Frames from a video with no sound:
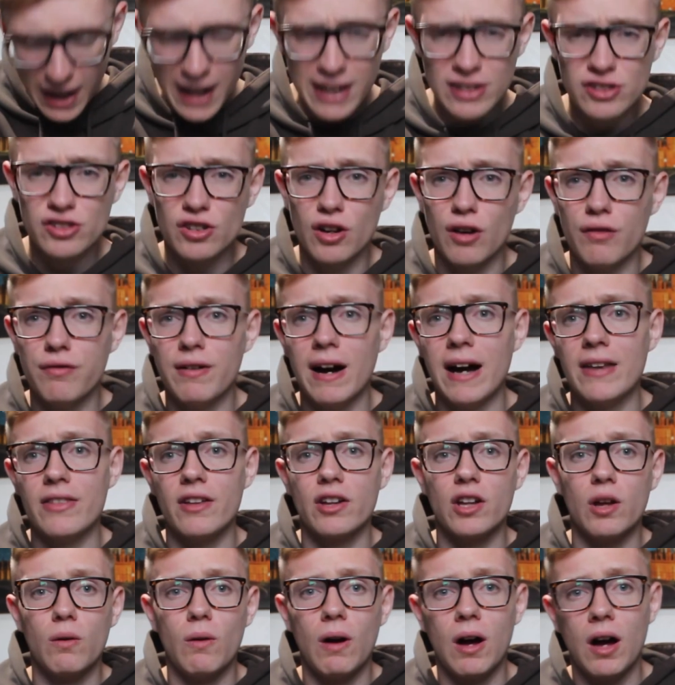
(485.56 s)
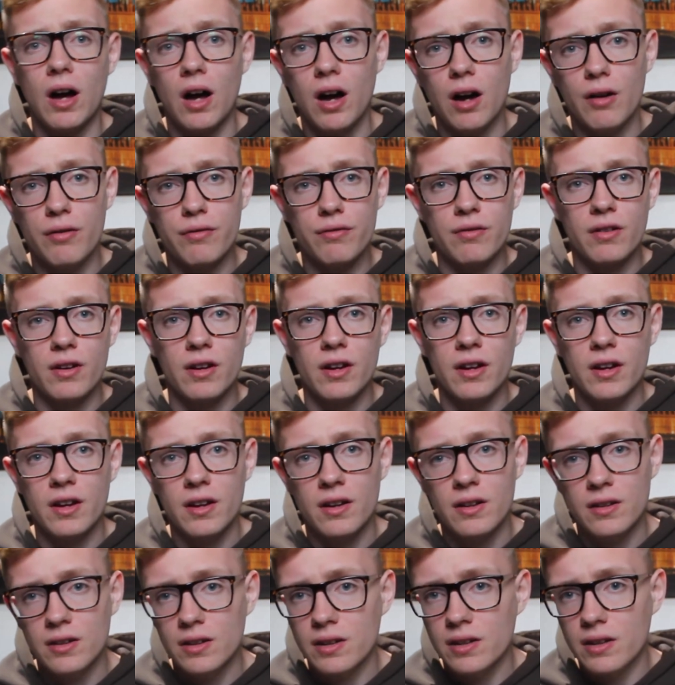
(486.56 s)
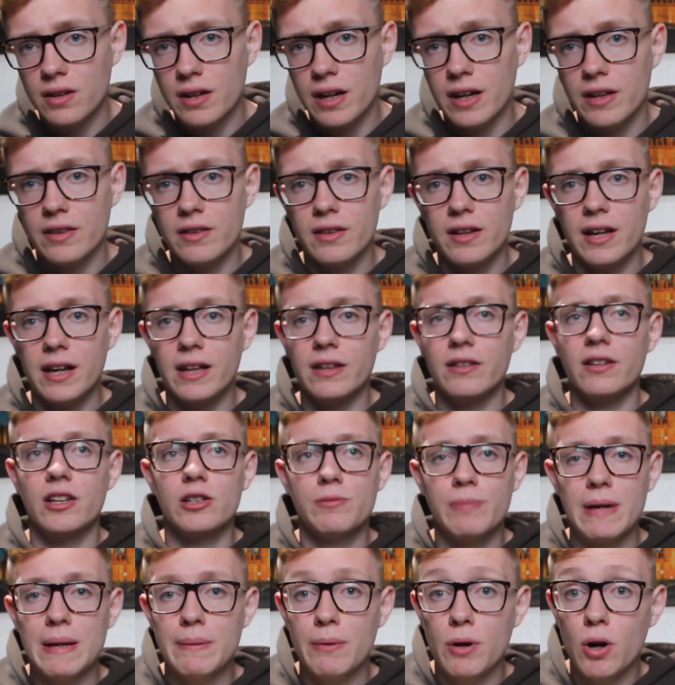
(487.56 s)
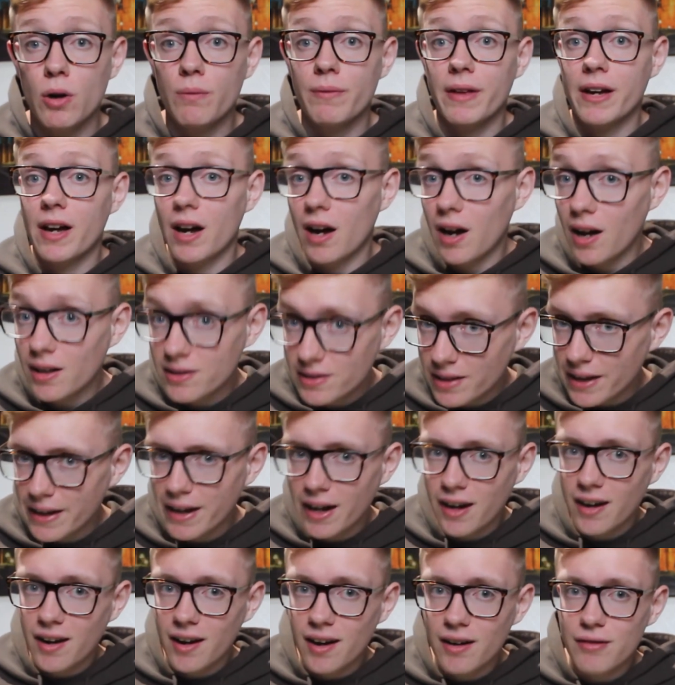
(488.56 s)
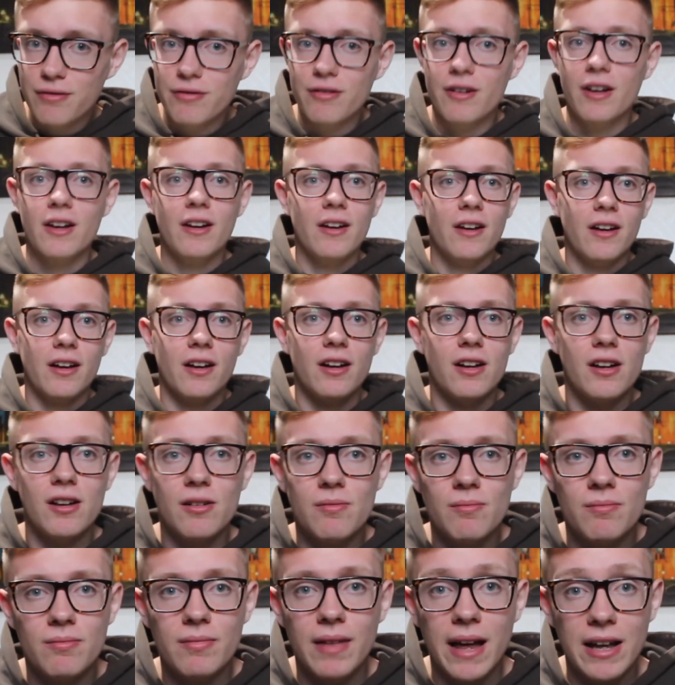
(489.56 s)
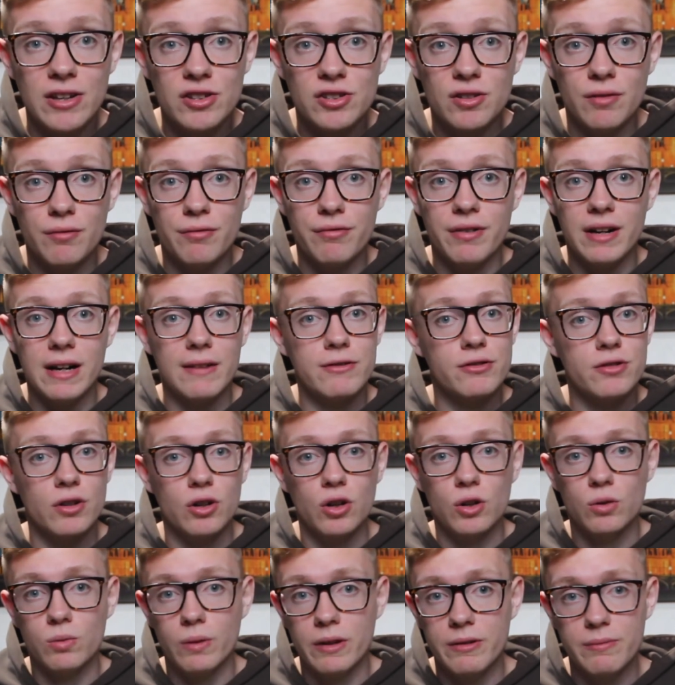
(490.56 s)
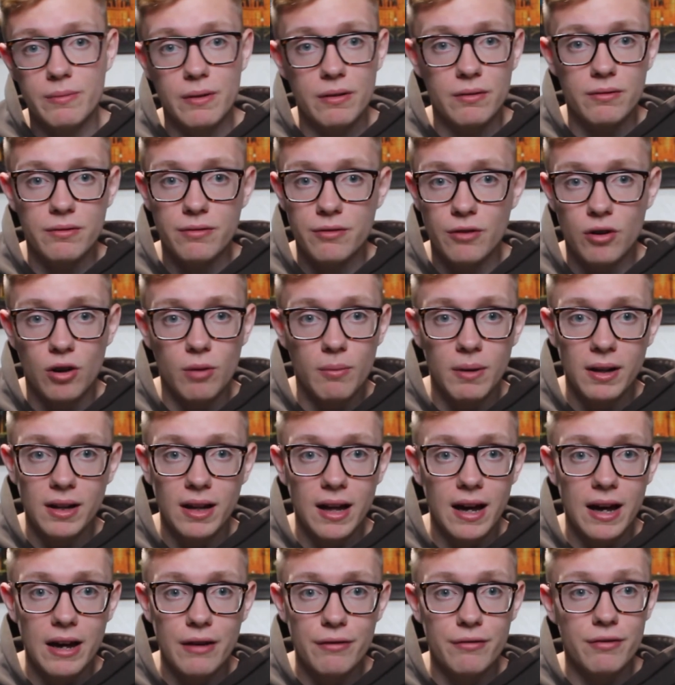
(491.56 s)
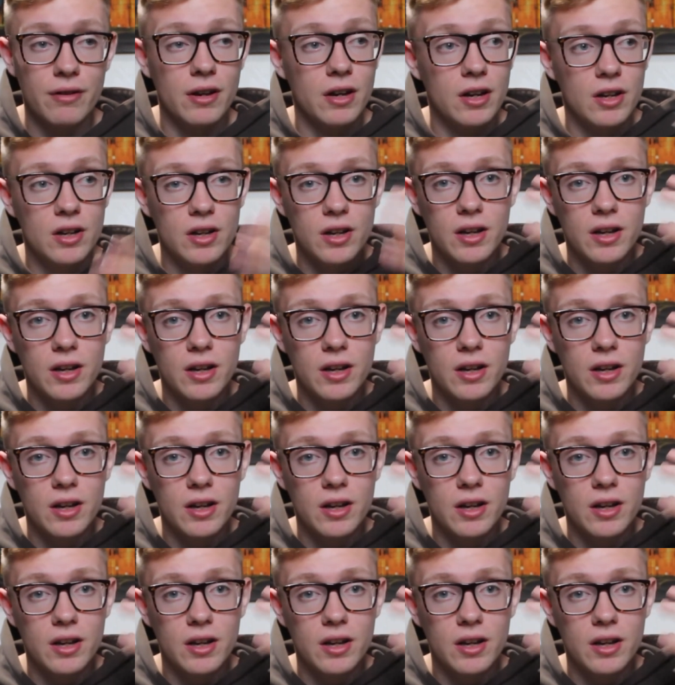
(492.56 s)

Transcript: I store fat in the lower half, in as people call them, the car tyre half. That's something I've struggled with for all my life.